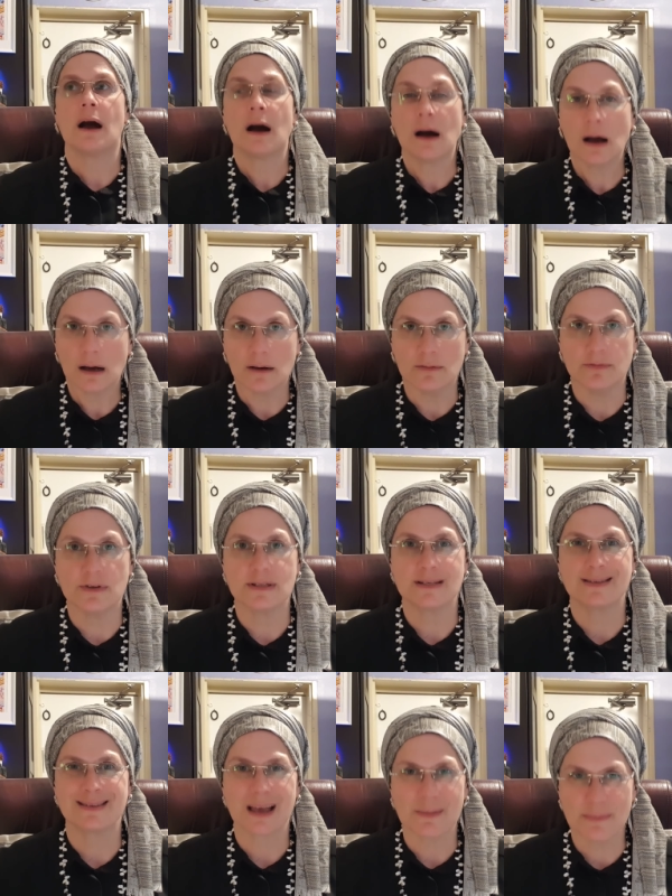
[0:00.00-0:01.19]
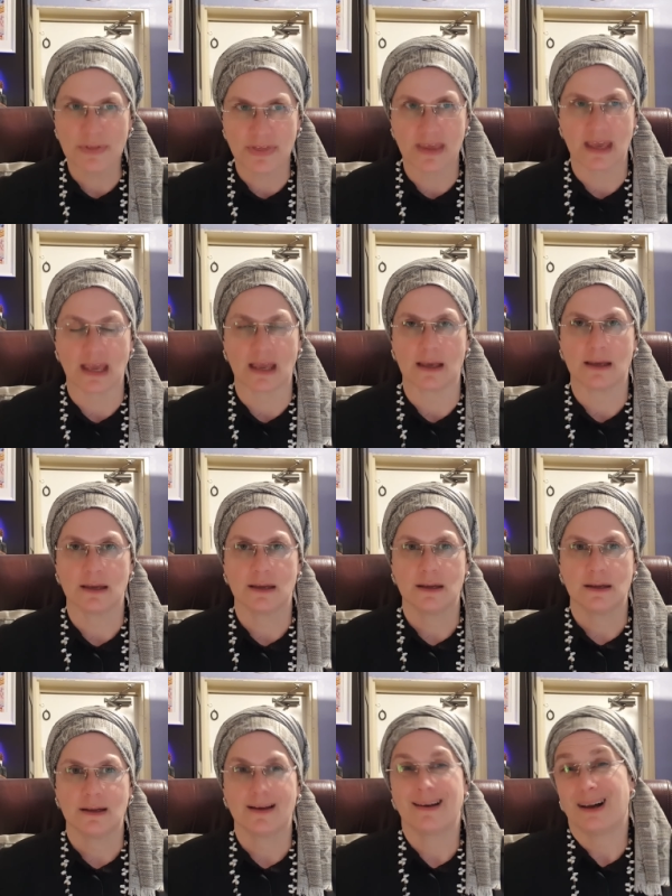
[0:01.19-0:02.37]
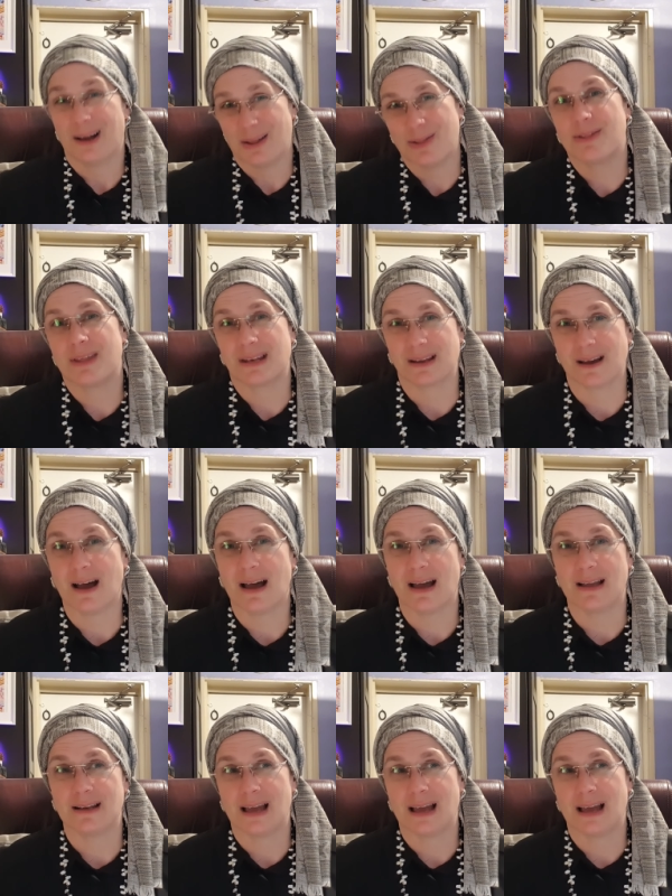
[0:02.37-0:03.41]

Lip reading: of something other than God,